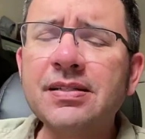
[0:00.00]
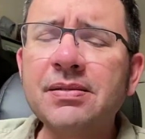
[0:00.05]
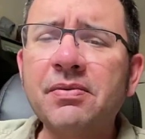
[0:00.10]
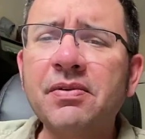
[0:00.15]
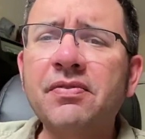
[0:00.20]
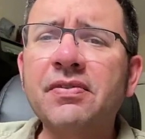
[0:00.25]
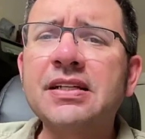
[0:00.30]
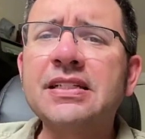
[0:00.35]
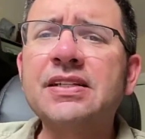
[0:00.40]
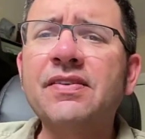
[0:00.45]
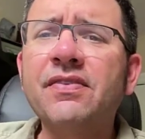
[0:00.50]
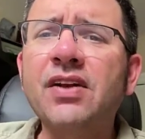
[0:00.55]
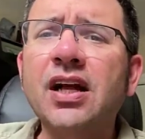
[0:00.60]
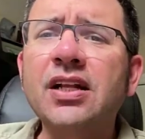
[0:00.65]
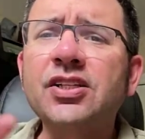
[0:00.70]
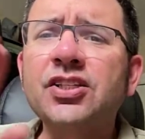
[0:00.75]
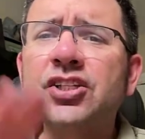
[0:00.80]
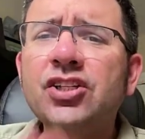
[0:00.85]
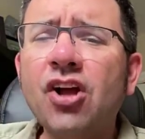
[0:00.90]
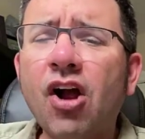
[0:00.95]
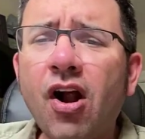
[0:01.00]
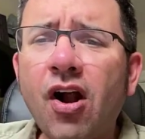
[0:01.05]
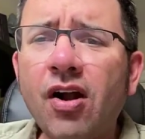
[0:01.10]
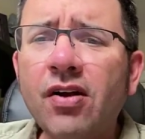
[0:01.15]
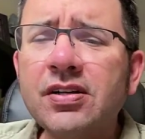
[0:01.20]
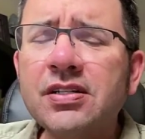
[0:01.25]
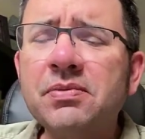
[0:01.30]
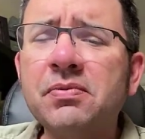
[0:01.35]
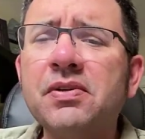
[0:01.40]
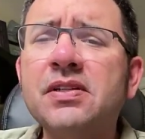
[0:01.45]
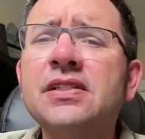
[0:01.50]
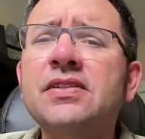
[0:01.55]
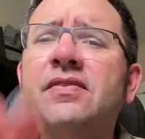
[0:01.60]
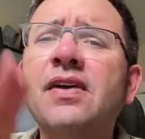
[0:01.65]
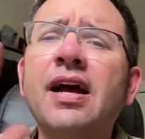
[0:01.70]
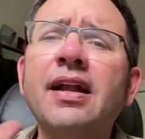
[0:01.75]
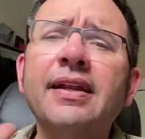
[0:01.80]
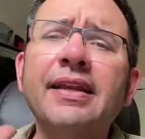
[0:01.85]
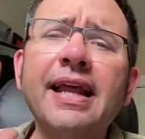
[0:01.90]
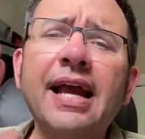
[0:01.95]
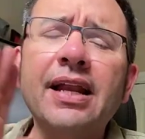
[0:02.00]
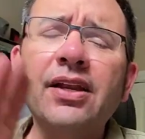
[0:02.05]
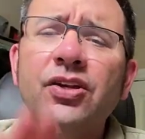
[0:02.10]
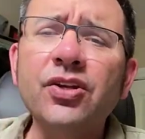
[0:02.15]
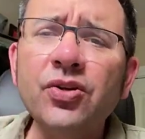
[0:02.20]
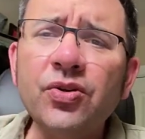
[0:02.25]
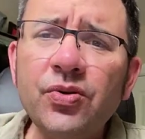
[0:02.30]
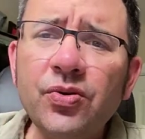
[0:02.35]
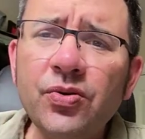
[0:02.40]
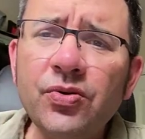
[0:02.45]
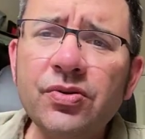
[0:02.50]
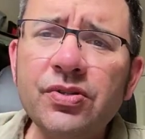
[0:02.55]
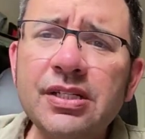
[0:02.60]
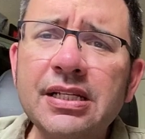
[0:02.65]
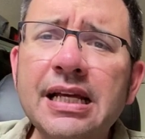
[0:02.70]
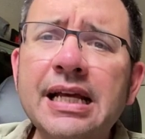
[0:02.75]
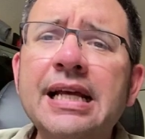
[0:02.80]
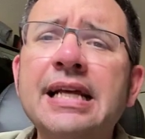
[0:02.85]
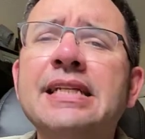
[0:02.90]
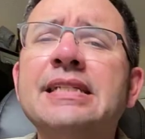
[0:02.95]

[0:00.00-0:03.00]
some of us have got scars, some of us have got tattoos,